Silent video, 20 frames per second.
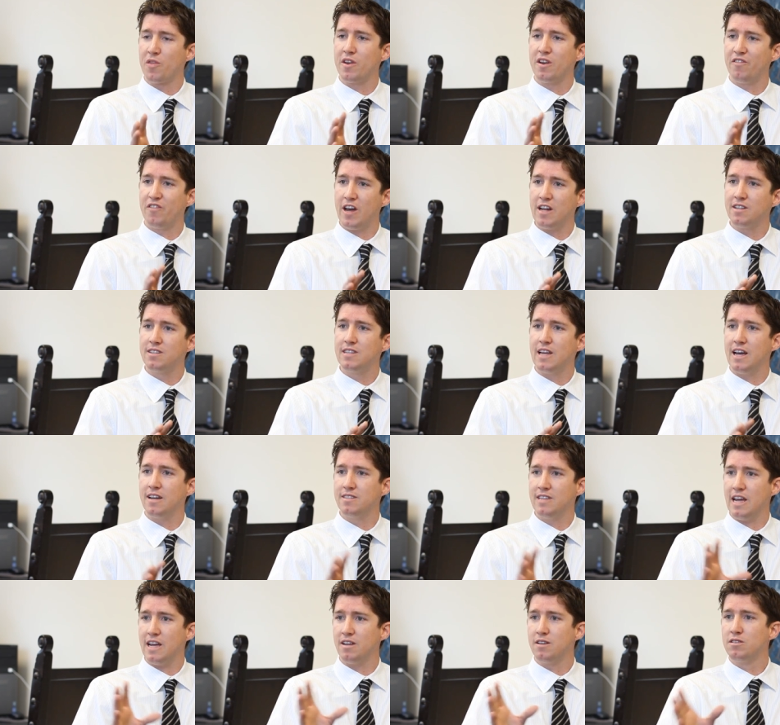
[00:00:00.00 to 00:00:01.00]
what the defense
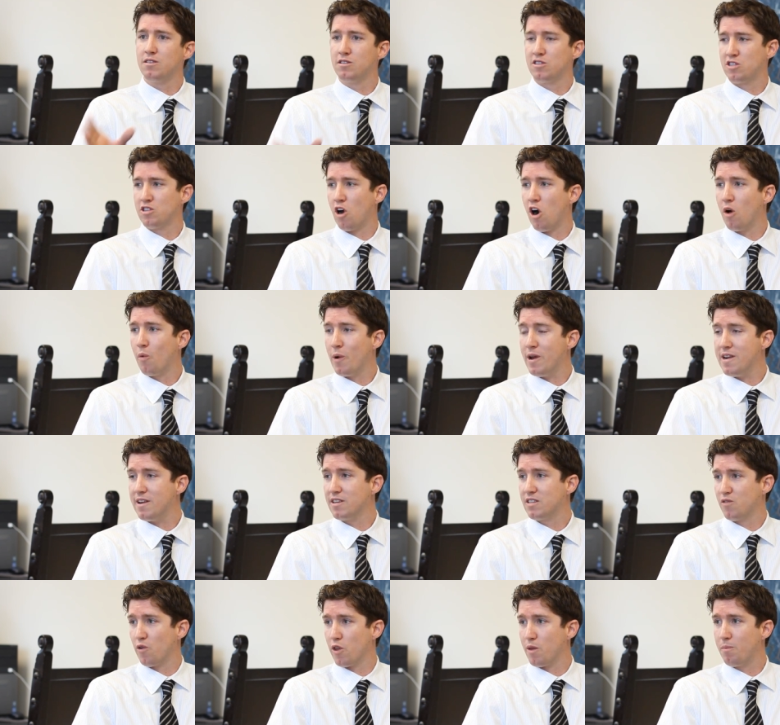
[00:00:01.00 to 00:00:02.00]
says, a star
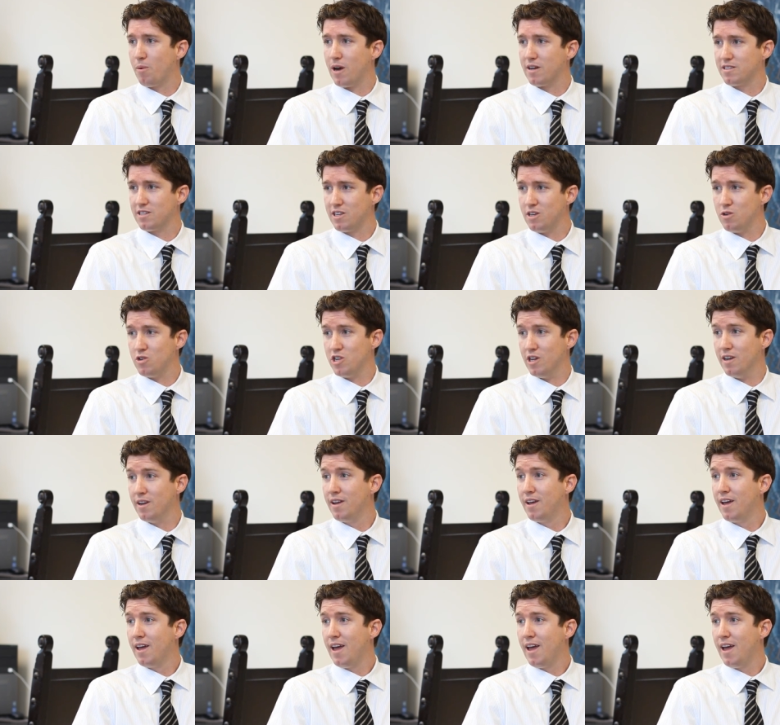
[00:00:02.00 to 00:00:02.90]
witness for the prosecution,